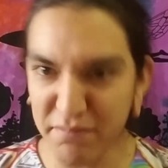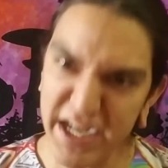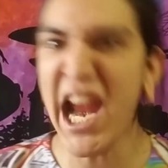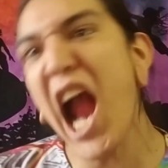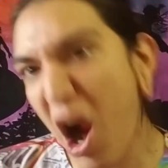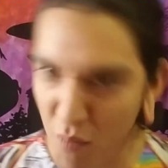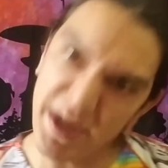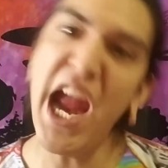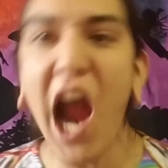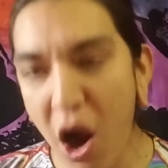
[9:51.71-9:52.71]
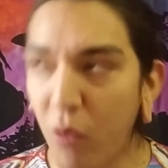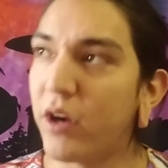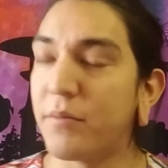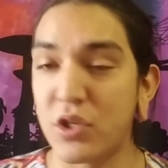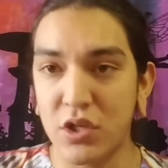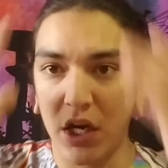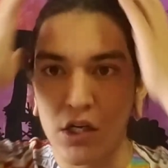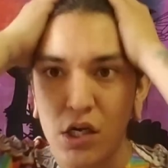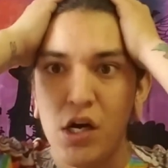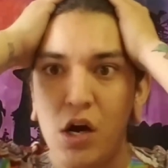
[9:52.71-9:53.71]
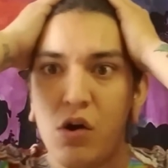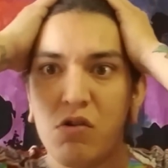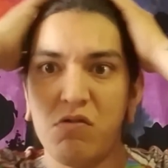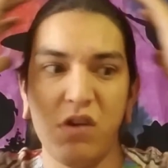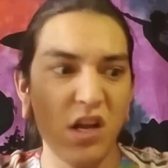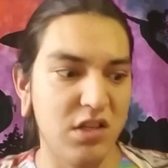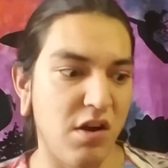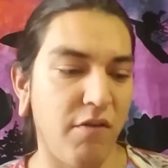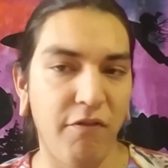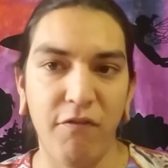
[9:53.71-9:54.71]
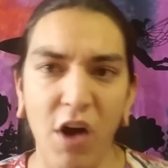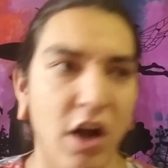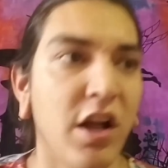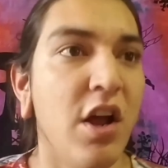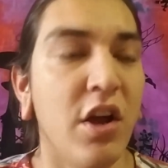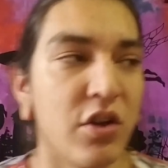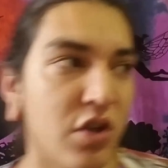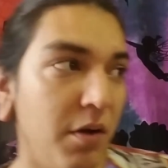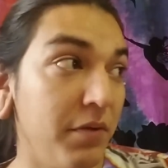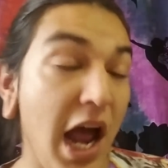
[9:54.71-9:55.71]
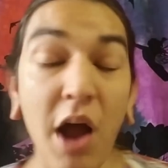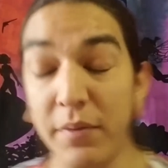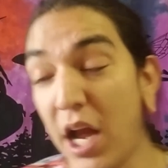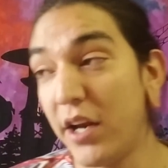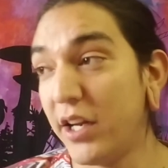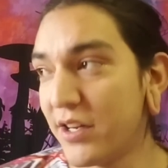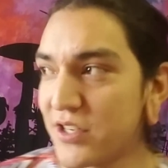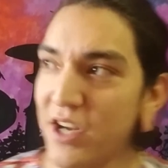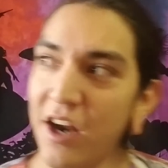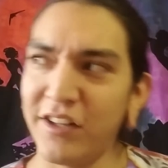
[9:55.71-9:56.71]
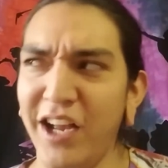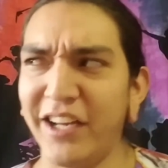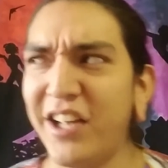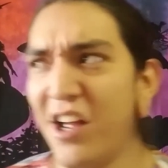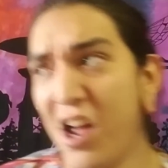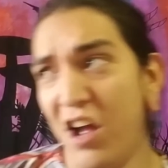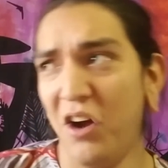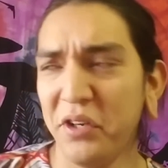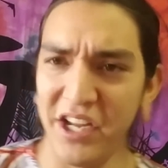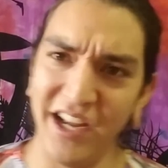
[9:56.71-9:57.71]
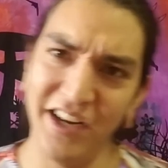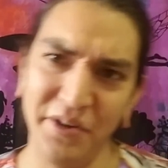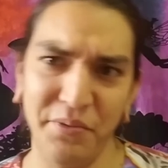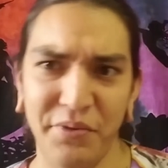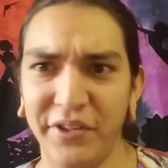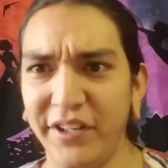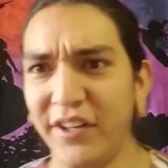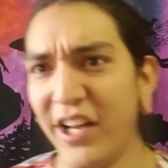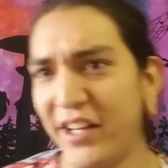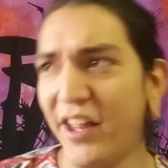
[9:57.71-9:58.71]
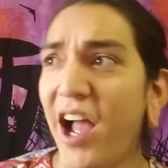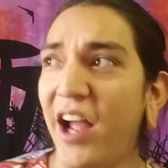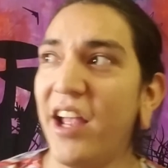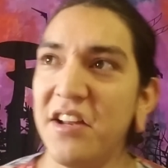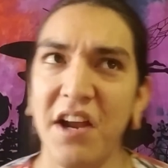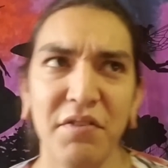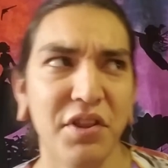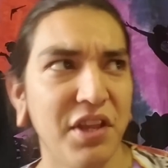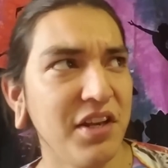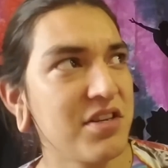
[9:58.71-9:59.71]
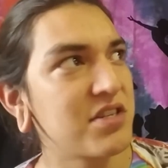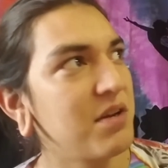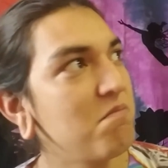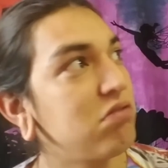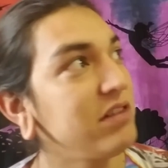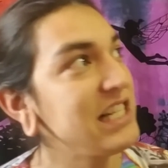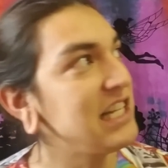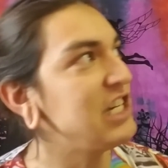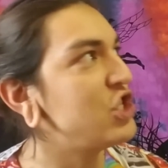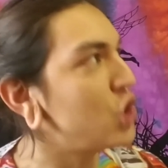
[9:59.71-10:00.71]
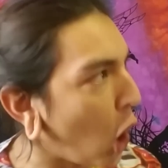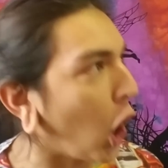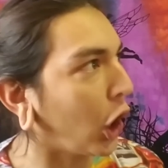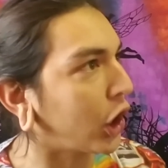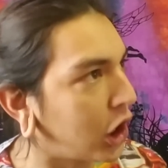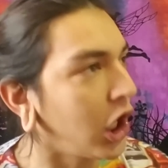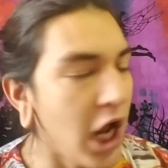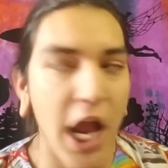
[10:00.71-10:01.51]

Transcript: Meow, meow. And I'm just like, oh, what the fuck? So now I'm kind of getting scared, like, okay, I didn't really like that. And everything's completely dark.